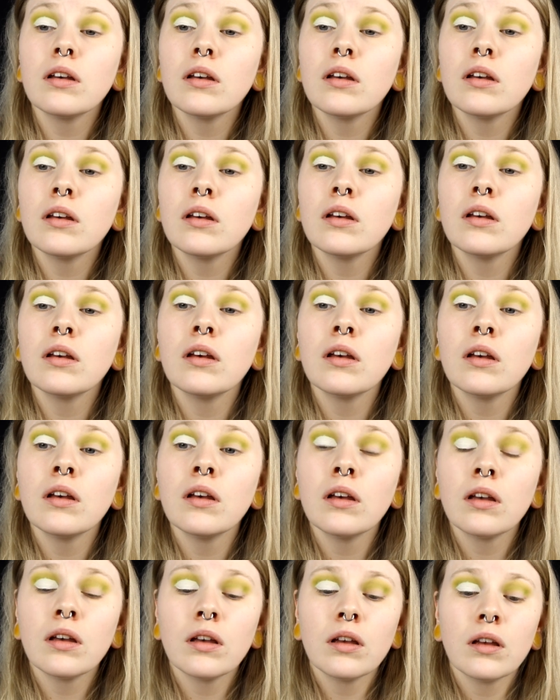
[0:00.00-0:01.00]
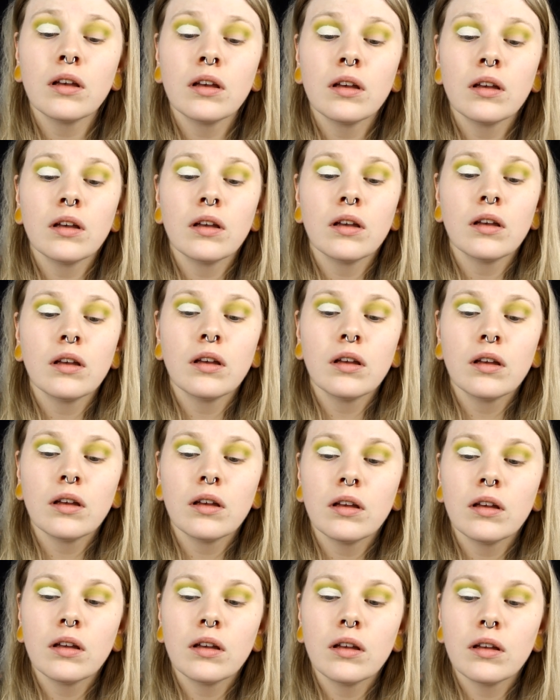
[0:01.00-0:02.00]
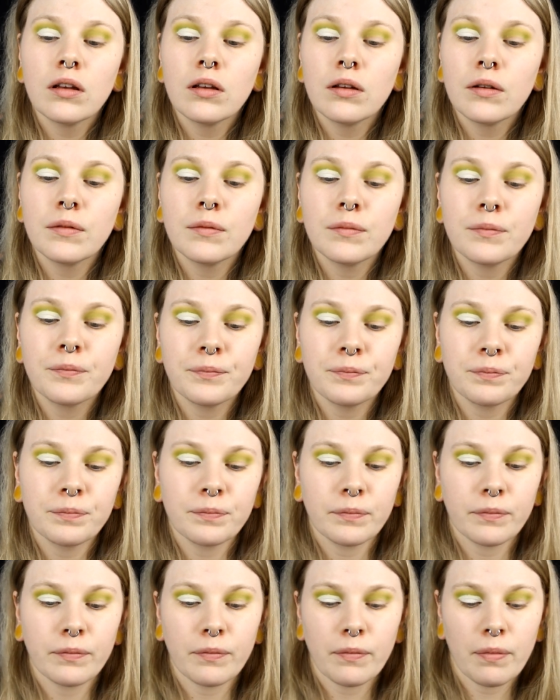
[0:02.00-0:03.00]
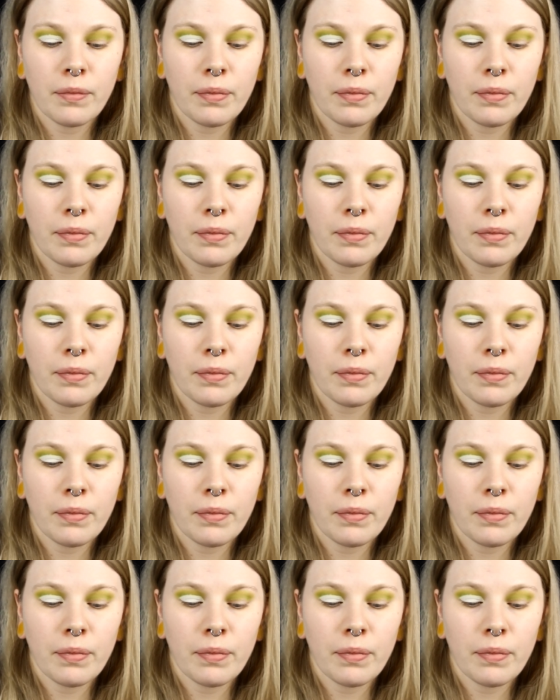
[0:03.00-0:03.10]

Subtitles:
No one is speaking in this clip.